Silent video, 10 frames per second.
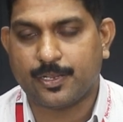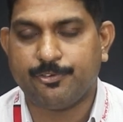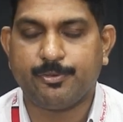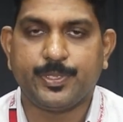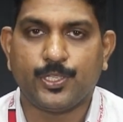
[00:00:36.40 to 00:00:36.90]

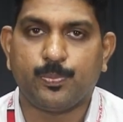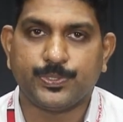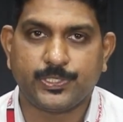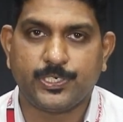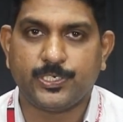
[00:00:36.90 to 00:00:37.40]
giving me the
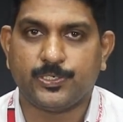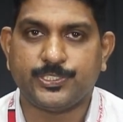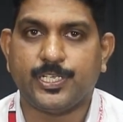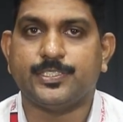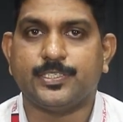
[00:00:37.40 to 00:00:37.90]
opportunity to
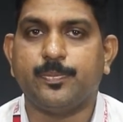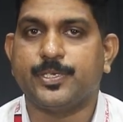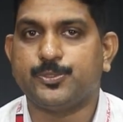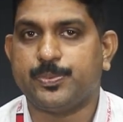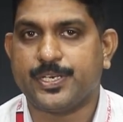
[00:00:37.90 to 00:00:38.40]
share some
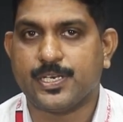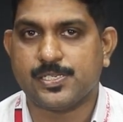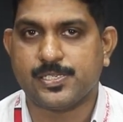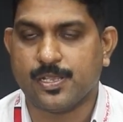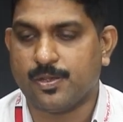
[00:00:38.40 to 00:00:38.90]

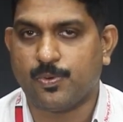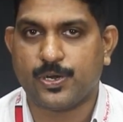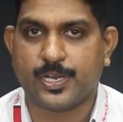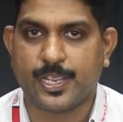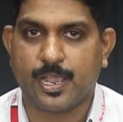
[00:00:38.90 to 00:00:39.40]
experience
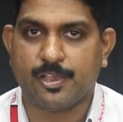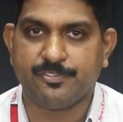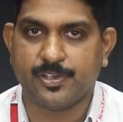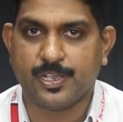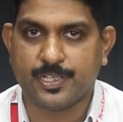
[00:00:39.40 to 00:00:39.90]
what I
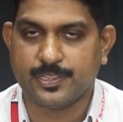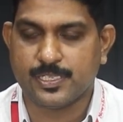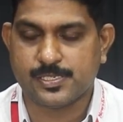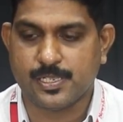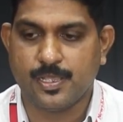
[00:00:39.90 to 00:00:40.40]
have in
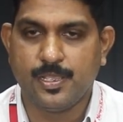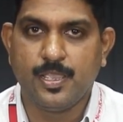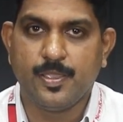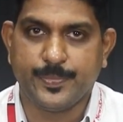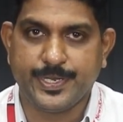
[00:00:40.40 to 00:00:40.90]
this
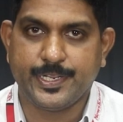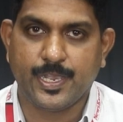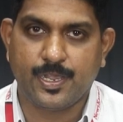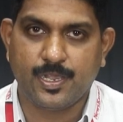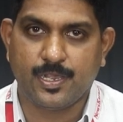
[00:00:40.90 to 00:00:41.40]

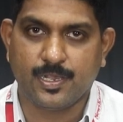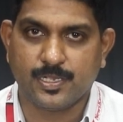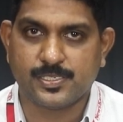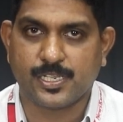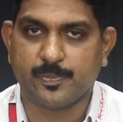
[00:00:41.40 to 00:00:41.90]

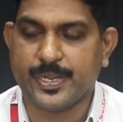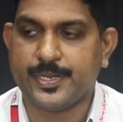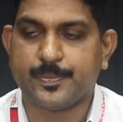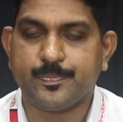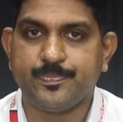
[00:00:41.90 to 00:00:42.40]
media segment.